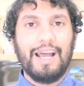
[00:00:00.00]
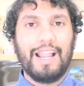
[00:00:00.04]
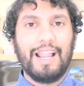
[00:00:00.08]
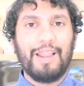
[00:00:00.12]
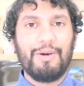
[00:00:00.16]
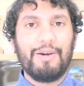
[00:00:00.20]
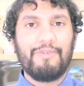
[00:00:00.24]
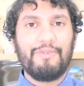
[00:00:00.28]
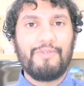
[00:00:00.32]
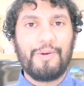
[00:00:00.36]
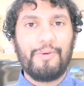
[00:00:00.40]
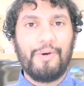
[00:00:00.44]

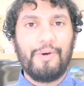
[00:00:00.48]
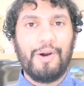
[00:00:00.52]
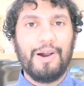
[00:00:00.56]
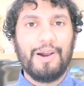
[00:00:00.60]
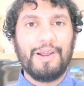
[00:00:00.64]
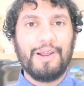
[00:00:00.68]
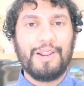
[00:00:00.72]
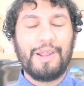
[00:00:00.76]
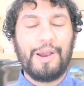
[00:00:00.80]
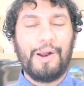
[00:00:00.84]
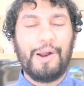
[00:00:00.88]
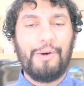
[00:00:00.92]
Hello
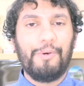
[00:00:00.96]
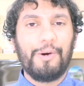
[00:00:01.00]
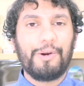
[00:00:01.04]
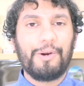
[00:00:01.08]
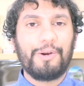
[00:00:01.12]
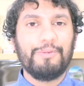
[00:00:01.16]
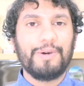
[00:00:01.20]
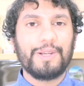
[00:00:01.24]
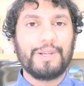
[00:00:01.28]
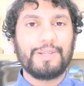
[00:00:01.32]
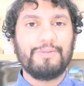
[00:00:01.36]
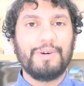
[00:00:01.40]
everyone,
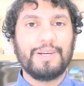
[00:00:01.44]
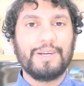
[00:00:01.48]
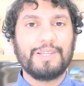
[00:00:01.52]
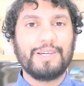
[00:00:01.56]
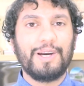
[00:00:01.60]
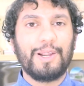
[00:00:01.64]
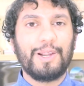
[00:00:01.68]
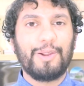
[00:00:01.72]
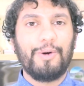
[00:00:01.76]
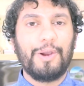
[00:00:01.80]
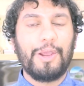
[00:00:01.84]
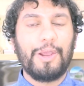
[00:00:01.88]
welcome back to my
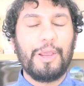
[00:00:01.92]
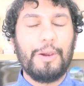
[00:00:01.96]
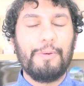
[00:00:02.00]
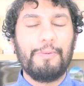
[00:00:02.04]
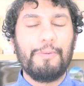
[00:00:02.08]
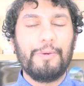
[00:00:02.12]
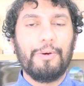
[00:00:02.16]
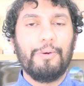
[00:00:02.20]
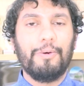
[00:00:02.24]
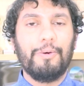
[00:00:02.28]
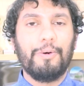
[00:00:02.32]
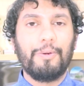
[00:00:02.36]
channel. I
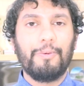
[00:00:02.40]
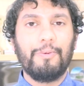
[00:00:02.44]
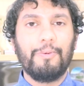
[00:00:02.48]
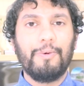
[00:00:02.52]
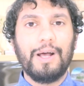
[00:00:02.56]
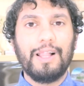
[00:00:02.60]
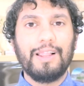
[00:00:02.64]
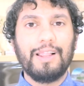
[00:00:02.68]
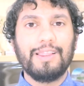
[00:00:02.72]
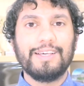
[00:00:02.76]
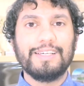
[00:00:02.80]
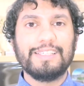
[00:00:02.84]
hope you're all
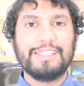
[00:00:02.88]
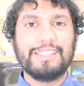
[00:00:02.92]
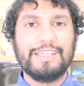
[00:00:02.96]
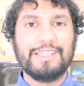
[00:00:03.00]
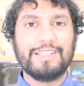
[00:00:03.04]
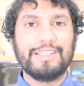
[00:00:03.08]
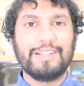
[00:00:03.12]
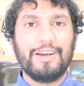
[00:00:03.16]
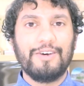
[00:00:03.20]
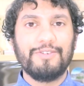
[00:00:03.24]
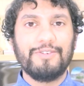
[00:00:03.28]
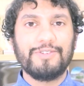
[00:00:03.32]
well. This
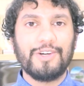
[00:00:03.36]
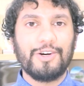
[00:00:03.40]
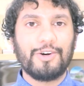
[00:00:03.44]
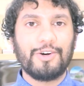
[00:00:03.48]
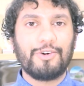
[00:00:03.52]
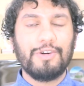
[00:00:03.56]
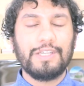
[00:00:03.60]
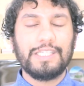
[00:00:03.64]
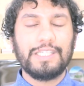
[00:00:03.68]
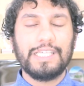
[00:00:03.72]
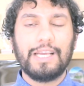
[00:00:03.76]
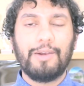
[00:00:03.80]
is Lifestyle
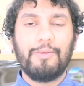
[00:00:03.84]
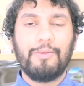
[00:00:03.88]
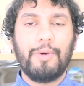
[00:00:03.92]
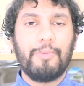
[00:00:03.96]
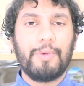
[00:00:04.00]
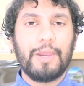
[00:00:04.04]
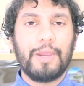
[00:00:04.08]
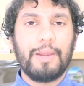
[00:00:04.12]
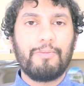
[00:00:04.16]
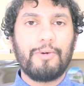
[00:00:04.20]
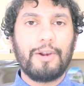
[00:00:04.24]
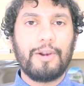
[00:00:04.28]
Critic, where
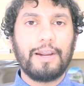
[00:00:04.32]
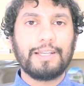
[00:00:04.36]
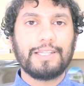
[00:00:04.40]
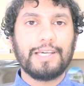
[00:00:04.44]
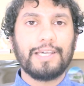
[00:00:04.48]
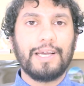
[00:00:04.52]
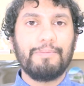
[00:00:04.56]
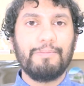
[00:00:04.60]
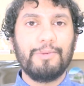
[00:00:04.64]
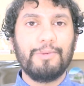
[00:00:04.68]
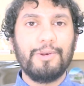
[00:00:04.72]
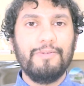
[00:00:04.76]
we break
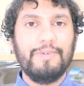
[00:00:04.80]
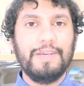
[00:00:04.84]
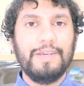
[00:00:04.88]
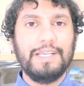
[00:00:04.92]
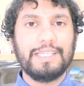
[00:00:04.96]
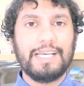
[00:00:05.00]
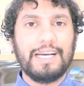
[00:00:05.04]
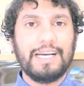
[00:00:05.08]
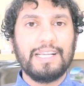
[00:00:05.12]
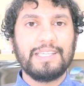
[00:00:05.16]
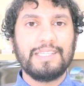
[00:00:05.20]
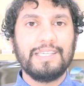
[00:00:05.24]
down
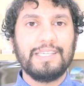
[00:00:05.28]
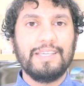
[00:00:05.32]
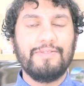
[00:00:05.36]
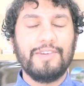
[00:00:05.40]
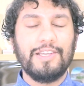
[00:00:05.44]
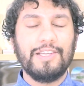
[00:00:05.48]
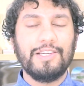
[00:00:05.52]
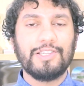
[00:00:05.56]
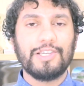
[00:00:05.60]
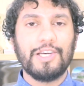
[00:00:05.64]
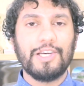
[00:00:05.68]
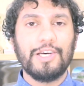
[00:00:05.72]
movies and
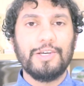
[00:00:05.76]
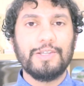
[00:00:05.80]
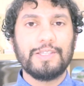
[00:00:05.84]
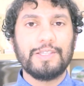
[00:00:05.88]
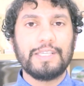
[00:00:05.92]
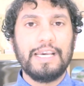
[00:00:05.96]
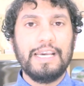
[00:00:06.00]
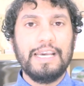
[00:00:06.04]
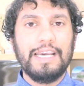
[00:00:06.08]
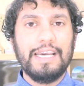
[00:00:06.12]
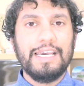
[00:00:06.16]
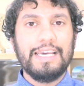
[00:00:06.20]
TV
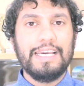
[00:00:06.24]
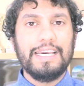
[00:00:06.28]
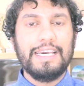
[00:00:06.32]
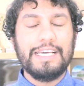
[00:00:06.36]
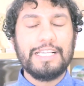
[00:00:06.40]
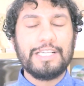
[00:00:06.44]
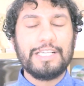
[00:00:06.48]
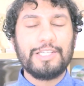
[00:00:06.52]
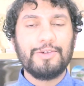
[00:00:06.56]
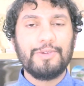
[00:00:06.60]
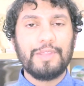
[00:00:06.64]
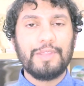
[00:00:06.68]
shows
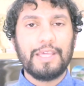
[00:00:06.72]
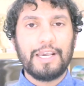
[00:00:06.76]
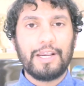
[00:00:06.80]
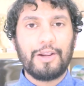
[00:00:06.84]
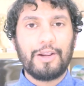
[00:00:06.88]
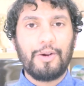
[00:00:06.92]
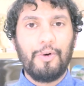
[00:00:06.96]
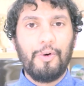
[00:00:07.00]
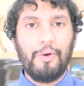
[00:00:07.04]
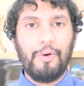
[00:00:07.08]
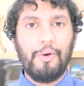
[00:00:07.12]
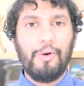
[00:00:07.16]
into their
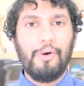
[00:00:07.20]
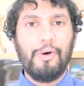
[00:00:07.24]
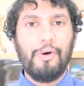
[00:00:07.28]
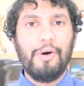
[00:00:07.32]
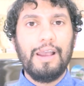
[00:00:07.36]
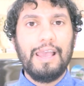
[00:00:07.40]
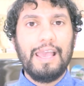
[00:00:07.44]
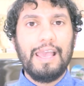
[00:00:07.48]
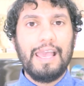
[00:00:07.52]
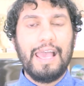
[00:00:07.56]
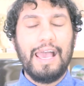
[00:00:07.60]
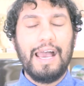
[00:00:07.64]

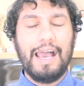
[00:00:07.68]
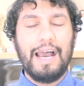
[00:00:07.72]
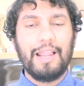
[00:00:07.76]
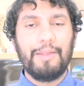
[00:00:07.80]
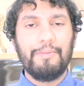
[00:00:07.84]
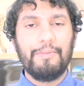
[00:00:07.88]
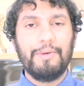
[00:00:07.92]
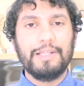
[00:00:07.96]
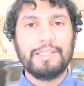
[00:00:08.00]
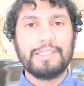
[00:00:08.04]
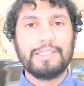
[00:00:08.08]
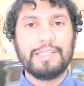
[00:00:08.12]
core
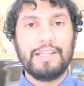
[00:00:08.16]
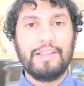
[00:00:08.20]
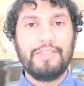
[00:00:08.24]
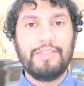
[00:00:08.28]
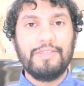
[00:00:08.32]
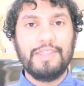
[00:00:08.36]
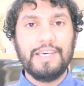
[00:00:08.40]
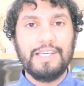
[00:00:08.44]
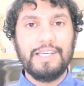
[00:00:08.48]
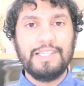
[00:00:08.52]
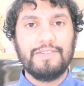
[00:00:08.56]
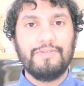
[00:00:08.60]
elements. And
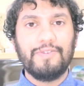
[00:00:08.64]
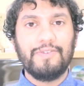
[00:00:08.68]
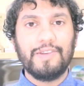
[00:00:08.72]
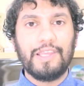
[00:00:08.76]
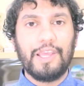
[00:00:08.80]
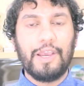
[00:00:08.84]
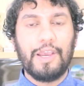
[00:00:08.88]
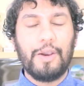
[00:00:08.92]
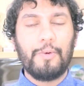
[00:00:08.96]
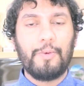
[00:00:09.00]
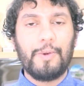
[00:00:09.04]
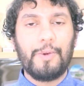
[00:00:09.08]
in this
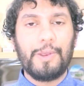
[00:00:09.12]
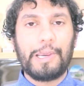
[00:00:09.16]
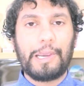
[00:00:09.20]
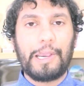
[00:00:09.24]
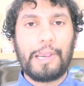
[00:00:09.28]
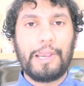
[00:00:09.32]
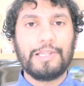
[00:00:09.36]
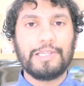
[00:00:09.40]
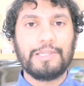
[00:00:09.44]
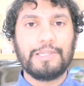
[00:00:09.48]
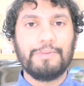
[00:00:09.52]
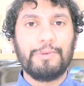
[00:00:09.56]
video, we are
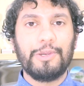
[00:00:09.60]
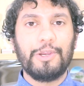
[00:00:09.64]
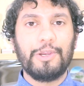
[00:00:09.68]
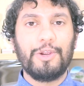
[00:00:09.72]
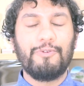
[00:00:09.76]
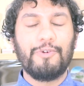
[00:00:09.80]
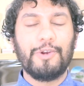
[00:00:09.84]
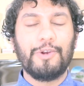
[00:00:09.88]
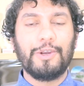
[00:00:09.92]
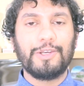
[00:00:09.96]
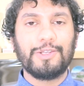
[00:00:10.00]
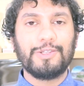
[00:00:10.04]
going to be
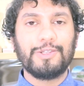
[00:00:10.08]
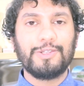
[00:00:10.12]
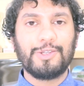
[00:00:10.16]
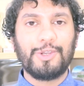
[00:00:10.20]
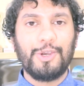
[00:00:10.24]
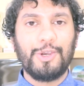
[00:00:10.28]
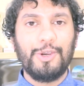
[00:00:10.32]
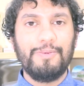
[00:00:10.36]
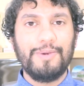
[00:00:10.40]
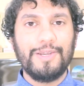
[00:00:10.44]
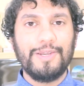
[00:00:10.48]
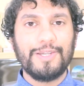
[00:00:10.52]
reviewing
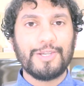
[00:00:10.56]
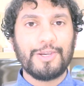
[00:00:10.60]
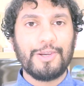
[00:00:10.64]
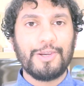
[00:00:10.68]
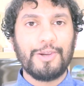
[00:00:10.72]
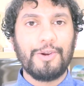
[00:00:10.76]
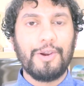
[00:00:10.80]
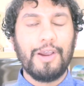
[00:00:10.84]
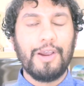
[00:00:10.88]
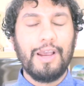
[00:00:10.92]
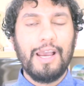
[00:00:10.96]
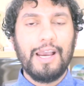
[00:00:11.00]

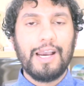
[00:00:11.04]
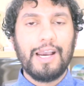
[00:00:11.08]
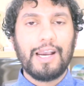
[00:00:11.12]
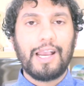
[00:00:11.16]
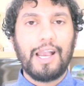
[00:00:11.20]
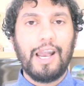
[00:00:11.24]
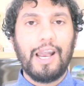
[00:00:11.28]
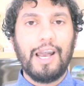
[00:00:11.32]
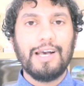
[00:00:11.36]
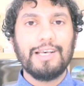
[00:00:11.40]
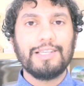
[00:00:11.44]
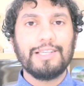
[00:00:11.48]
Scooby-Doo,
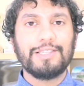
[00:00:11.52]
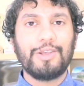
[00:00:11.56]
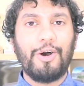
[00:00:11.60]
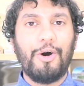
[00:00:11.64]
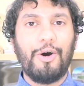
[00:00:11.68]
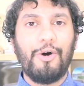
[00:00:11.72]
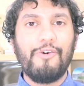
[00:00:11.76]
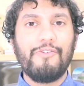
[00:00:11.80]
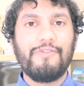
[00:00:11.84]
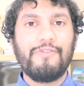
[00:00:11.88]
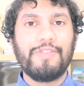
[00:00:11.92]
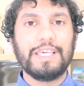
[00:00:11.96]
Curse
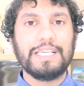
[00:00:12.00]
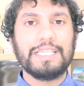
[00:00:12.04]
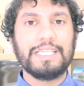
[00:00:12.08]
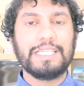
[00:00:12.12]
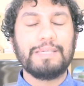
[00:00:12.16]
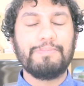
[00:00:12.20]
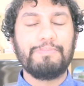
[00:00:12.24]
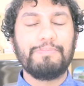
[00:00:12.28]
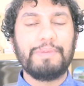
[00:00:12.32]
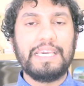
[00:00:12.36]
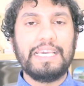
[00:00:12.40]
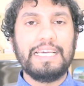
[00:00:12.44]
of the
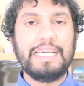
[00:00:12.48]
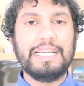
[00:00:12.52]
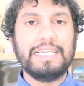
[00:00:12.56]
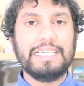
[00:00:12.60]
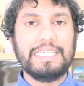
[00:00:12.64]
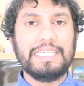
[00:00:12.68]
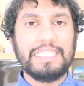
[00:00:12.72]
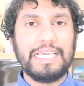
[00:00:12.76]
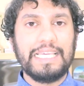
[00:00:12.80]
Speed